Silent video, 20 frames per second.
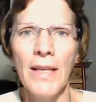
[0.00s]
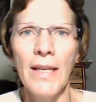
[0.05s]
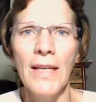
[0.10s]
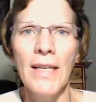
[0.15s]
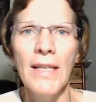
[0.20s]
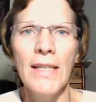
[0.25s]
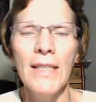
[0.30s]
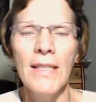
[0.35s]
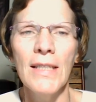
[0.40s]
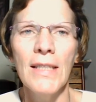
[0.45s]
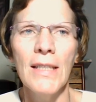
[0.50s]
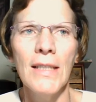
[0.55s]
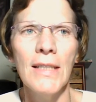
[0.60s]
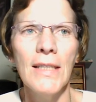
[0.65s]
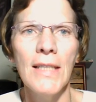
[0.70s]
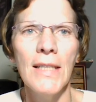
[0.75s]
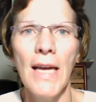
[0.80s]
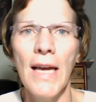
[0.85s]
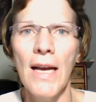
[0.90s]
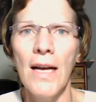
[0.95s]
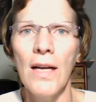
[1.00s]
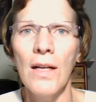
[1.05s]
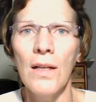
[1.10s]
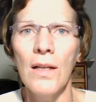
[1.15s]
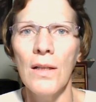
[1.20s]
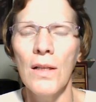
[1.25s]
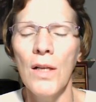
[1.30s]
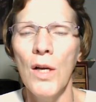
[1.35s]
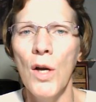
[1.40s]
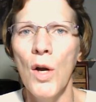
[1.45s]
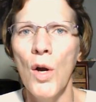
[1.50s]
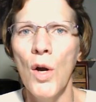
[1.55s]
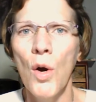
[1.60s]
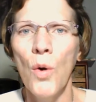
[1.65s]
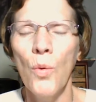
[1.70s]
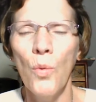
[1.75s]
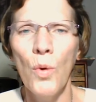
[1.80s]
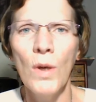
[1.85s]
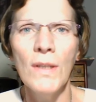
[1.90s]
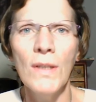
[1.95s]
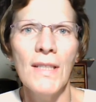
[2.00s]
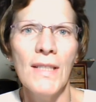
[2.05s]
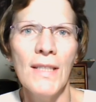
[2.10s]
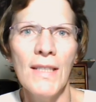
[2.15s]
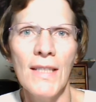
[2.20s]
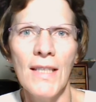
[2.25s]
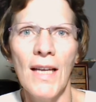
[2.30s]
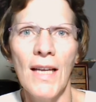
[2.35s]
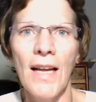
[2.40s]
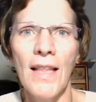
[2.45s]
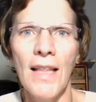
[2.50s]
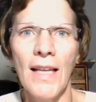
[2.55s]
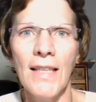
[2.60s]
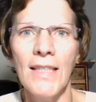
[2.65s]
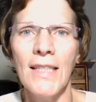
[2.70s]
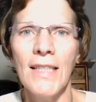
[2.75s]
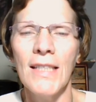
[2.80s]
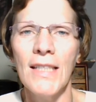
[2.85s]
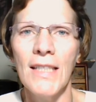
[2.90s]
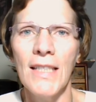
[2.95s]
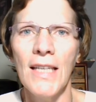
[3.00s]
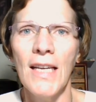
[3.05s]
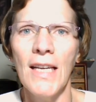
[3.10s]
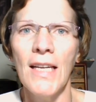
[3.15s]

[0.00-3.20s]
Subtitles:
They need to tell what's inside that 60,